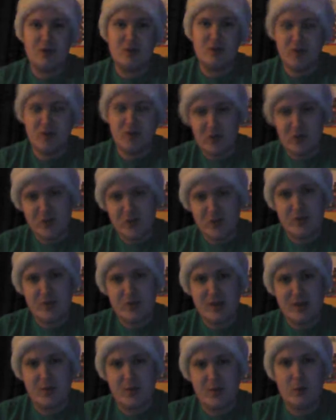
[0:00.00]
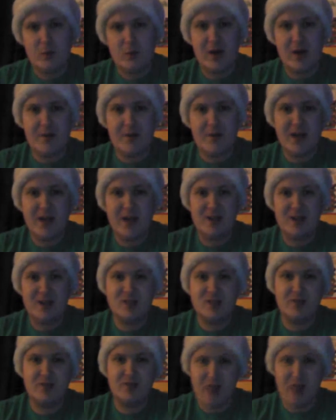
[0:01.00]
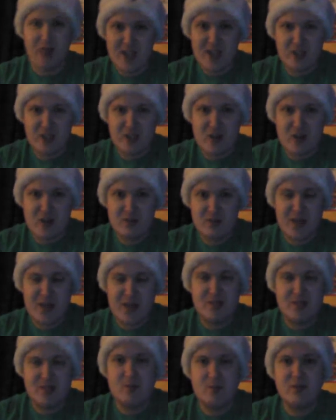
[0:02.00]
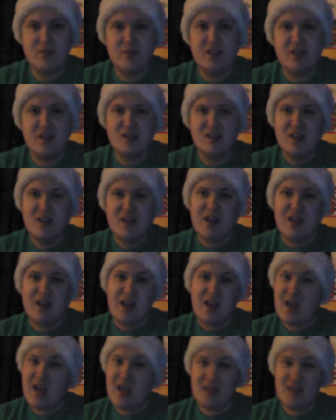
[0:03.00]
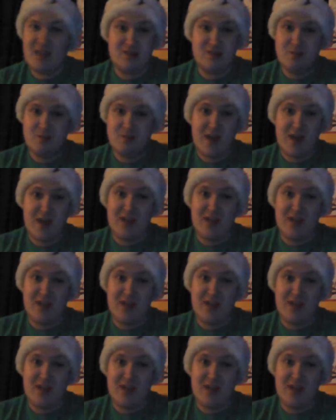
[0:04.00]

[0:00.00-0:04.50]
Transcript: is also number 1 on my list of last year's best movies. And, man,